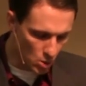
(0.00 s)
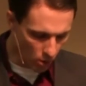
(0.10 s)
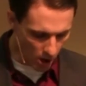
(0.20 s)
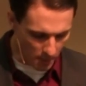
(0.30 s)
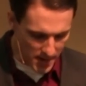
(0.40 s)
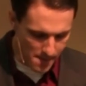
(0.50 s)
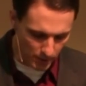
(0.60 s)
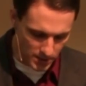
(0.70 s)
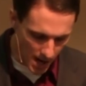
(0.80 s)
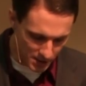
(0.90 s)
Do you want our
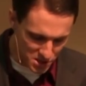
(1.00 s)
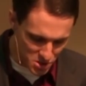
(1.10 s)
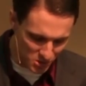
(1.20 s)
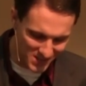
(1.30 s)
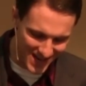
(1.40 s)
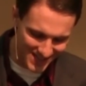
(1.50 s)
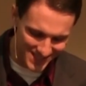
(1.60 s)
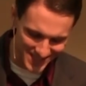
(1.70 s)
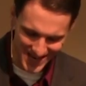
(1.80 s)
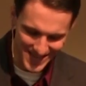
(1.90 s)
people not to use
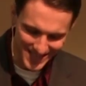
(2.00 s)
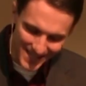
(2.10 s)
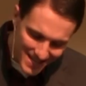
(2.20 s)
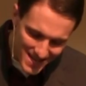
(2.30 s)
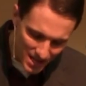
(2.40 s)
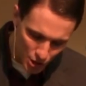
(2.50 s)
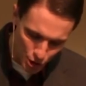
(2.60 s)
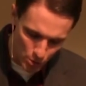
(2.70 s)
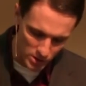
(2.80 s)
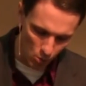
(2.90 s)
sex as an identity
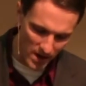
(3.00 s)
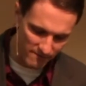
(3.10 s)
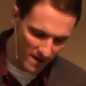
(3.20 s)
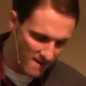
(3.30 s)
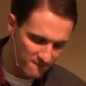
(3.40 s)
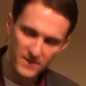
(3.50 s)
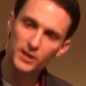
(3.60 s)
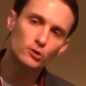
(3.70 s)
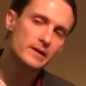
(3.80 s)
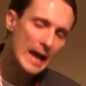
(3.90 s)
issue, as a way of
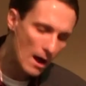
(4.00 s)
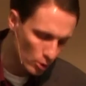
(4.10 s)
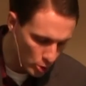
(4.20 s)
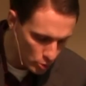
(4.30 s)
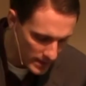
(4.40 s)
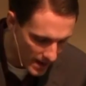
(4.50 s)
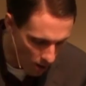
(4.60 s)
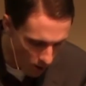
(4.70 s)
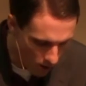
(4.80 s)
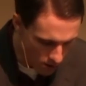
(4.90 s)
figuring out who
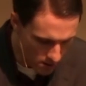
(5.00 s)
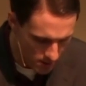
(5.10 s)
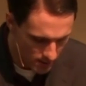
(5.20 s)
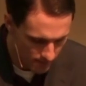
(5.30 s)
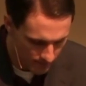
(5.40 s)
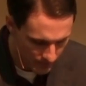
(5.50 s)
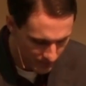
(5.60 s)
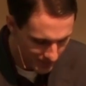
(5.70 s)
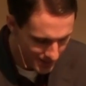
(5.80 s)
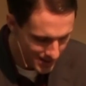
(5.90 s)
they are?
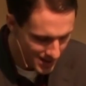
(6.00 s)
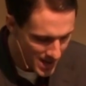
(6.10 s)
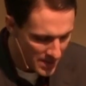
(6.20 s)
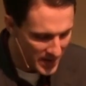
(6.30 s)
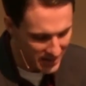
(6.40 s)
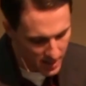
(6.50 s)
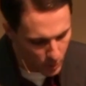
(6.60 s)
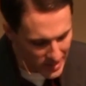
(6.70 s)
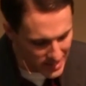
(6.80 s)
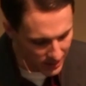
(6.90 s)
Then I
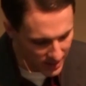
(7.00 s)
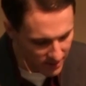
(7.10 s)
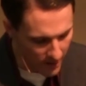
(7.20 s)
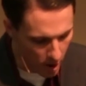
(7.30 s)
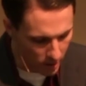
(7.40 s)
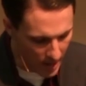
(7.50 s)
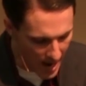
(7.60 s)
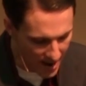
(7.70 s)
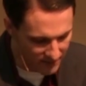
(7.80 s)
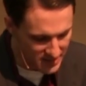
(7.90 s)
think we need to live our
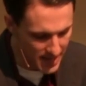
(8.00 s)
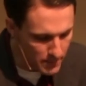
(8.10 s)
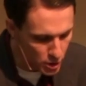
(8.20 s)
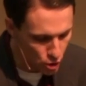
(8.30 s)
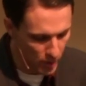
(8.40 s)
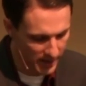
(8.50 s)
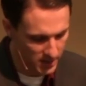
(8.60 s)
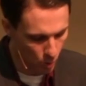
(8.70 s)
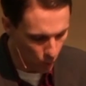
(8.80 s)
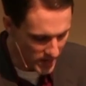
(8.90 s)
lives
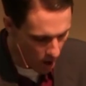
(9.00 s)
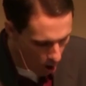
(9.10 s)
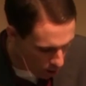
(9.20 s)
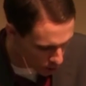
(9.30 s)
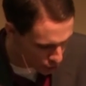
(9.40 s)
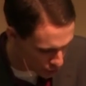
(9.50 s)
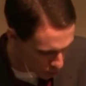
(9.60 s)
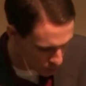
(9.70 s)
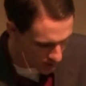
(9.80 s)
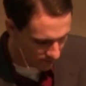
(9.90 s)
demonstrating that we are
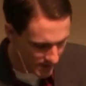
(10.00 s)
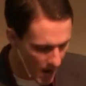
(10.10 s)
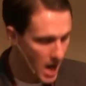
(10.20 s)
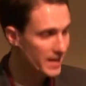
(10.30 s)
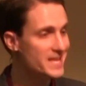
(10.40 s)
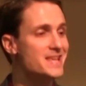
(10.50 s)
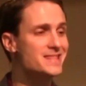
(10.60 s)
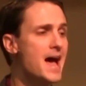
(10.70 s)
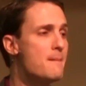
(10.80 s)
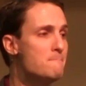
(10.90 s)
children of God and
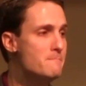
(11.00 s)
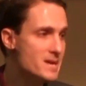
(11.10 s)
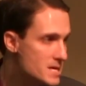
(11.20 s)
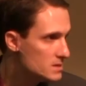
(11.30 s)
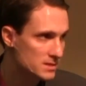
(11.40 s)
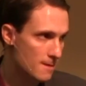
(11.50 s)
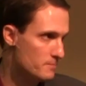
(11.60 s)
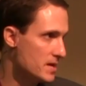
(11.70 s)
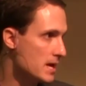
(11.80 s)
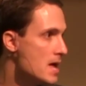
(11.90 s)
that that means
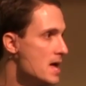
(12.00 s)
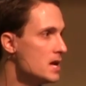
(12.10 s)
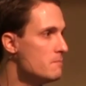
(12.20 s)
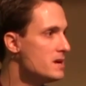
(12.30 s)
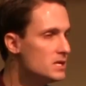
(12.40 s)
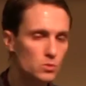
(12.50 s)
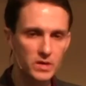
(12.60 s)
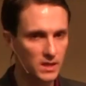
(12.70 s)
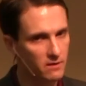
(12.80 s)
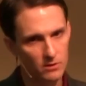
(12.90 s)
something. And it means
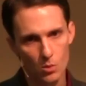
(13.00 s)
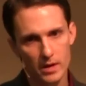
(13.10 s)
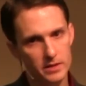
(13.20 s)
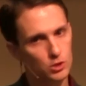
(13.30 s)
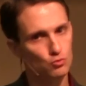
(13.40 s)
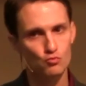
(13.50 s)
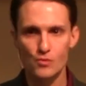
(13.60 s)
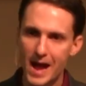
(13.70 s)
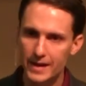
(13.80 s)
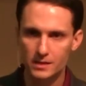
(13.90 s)
we live in a way that is
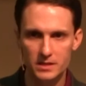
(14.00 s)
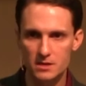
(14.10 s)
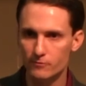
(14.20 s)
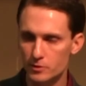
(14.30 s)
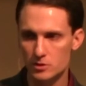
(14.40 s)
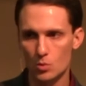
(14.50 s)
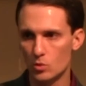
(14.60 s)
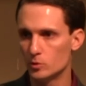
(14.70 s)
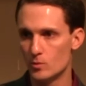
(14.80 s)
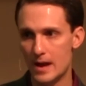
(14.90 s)
radically different than the
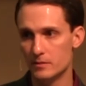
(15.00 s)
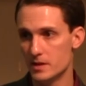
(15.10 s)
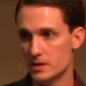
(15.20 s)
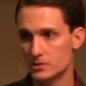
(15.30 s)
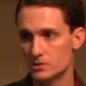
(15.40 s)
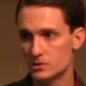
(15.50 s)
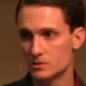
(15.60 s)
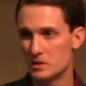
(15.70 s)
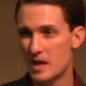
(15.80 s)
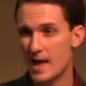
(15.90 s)
world around
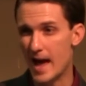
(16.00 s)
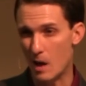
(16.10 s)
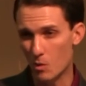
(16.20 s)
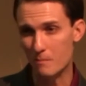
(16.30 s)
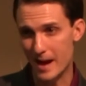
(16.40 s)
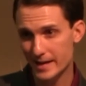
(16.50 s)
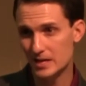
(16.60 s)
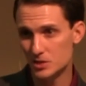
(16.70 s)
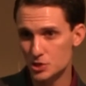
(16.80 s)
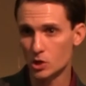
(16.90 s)
us. I want my
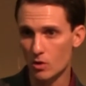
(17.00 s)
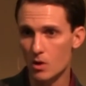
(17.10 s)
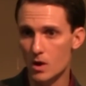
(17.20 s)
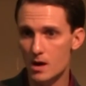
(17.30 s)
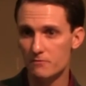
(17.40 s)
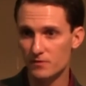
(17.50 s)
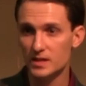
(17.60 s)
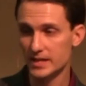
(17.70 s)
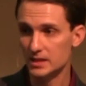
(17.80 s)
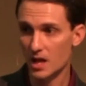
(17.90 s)
kids to grow up
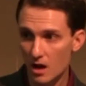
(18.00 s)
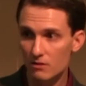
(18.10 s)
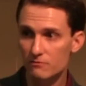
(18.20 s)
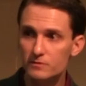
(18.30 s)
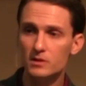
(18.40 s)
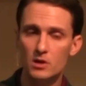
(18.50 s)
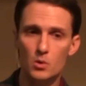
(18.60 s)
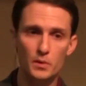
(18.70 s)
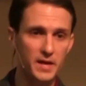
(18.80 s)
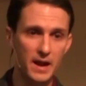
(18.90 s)
feeling loved
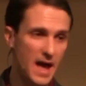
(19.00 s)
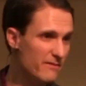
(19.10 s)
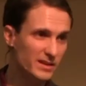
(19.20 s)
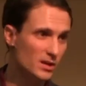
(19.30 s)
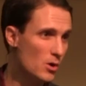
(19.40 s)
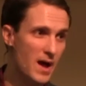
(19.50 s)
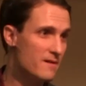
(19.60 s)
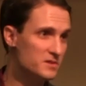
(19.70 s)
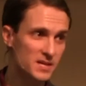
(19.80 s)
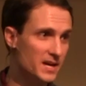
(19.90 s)
without having to go
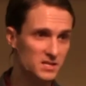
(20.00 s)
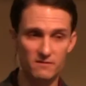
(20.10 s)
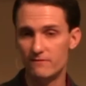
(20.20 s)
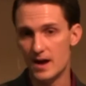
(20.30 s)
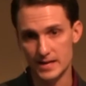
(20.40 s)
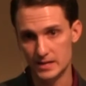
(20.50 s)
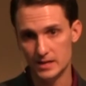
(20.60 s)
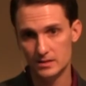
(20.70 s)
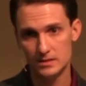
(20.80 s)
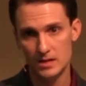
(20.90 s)
have sex to find
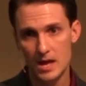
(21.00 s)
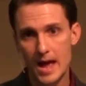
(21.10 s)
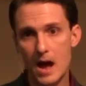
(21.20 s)
it.